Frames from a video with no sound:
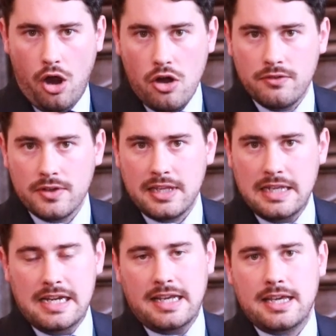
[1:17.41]
over
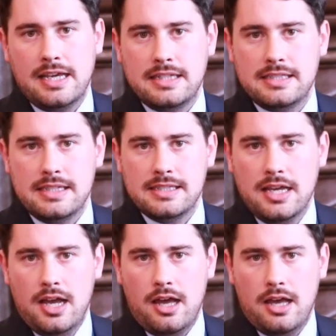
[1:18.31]
the decades
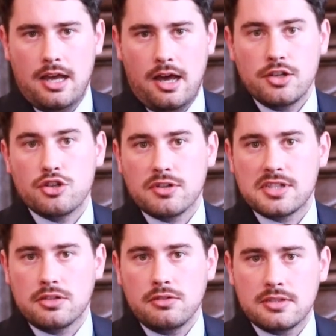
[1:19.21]
is under
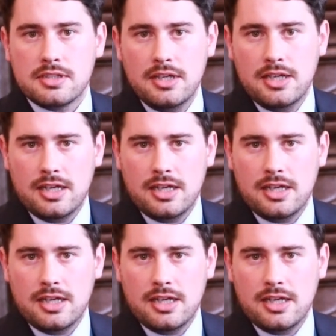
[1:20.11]
assault